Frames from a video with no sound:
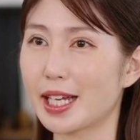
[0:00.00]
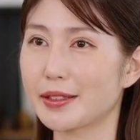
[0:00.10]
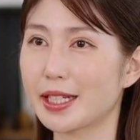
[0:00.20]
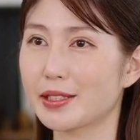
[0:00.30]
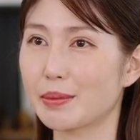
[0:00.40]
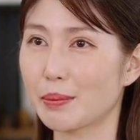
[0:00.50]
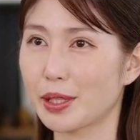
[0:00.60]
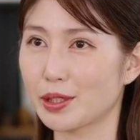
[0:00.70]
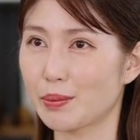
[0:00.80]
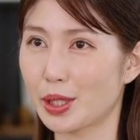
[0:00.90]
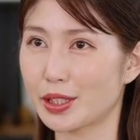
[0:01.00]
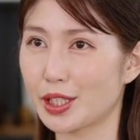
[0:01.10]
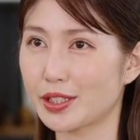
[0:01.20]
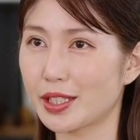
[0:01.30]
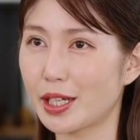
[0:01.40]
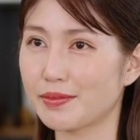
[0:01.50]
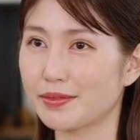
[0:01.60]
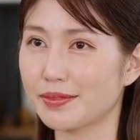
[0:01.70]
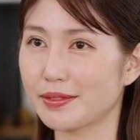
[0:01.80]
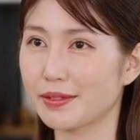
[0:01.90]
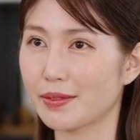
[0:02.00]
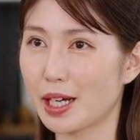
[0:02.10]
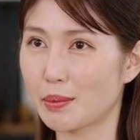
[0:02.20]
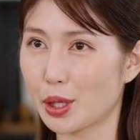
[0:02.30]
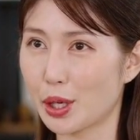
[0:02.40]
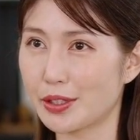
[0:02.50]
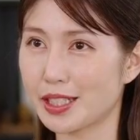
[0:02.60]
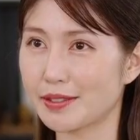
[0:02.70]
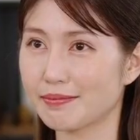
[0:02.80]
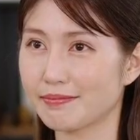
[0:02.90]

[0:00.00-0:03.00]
these moments weren't just tough, they were haunting.